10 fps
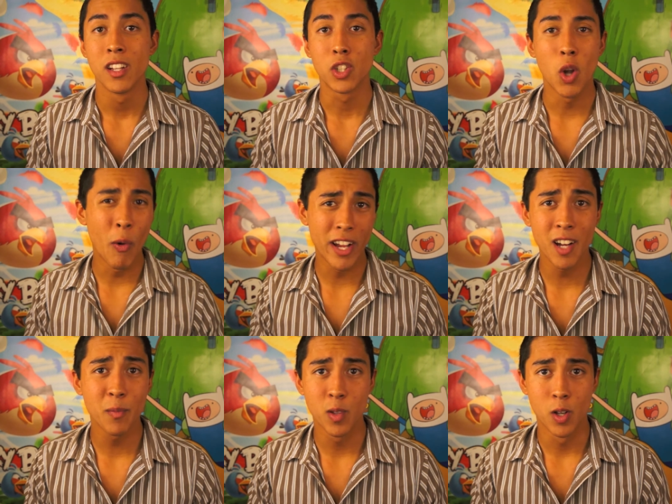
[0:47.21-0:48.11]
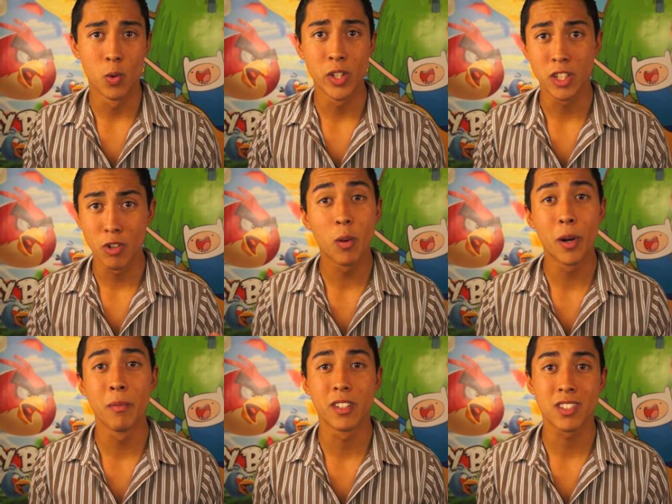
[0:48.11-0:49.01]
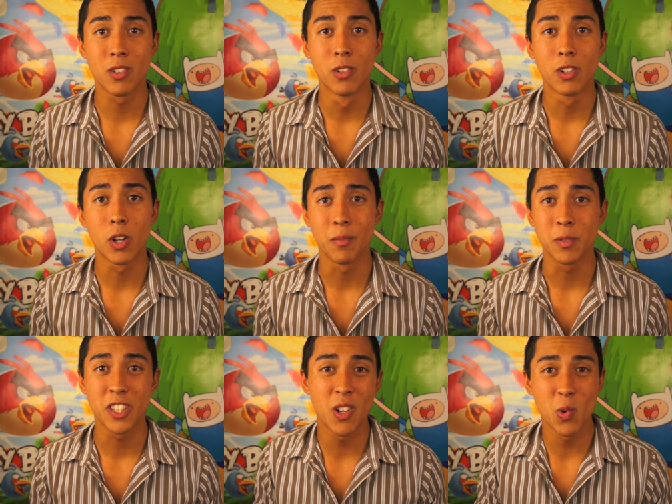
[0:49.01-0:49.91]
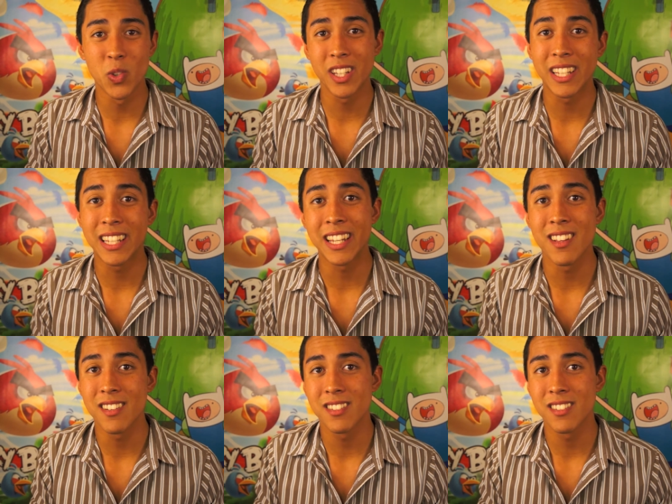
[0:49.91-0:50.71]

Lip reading: Growing up though, when you go to a public school, you don't really get